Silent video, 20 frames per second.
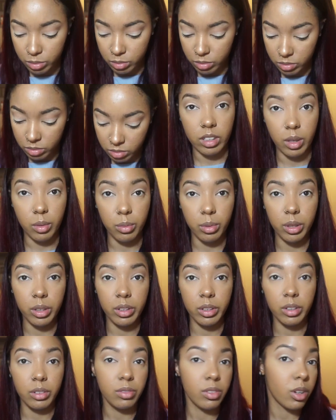And I'm really
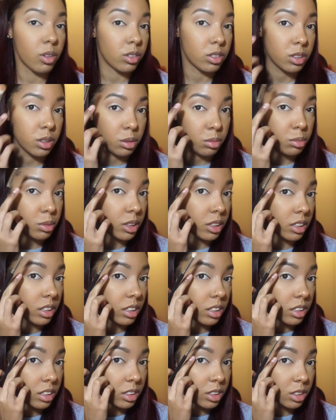going to focus on
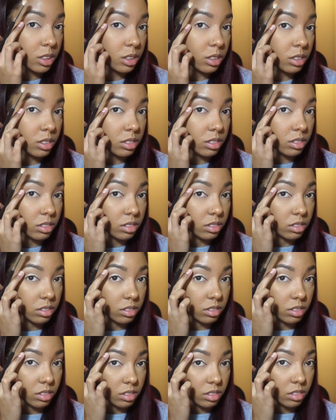blending these two.
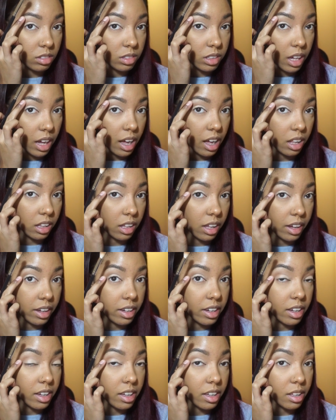The
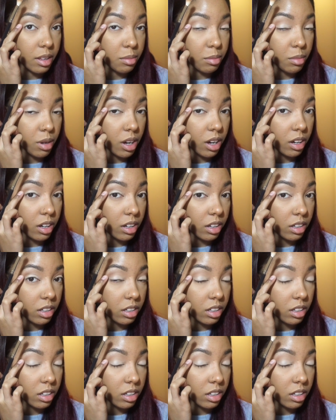highlight and my